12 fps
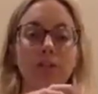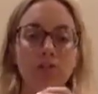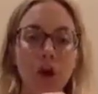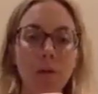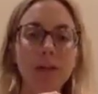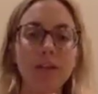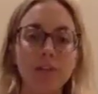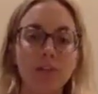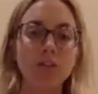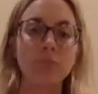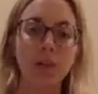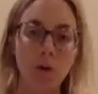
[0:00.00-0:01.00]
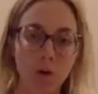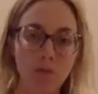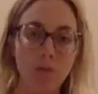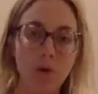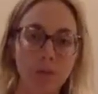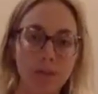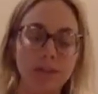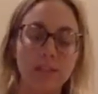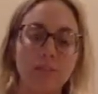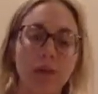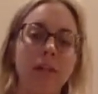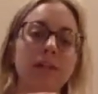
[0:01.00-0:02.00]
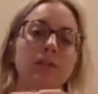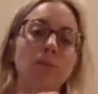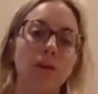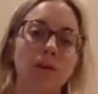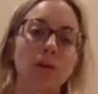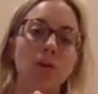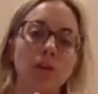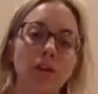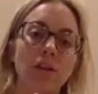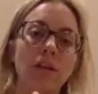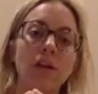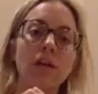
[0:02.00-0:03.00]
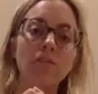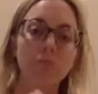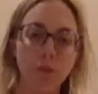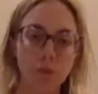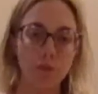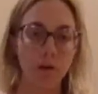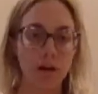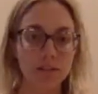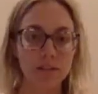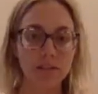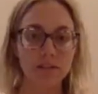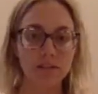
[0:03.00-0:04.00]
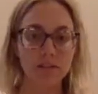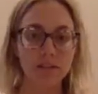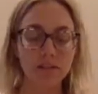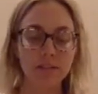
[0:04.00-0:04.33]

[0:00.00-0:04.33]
trauma can just be an overwhelming experience that we couldn't fully process.